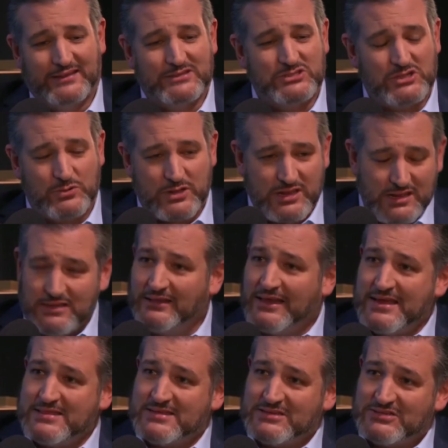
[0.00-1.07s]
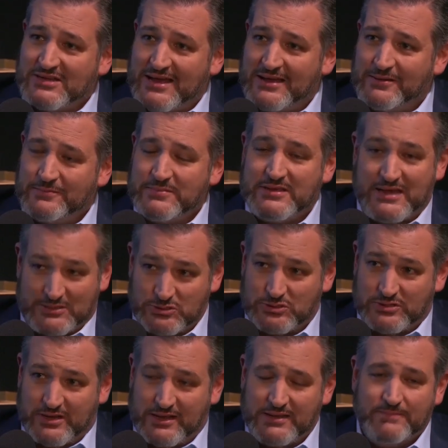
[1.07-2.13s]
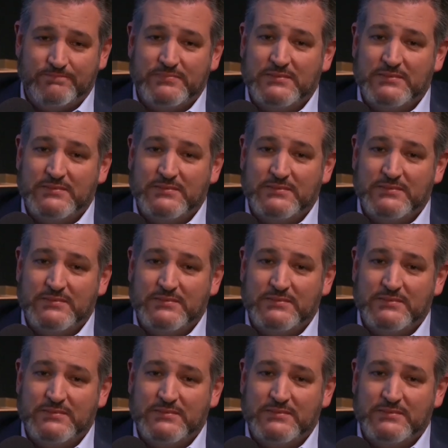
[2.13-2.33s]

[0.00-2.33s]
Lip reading: So he laid this out yesterday.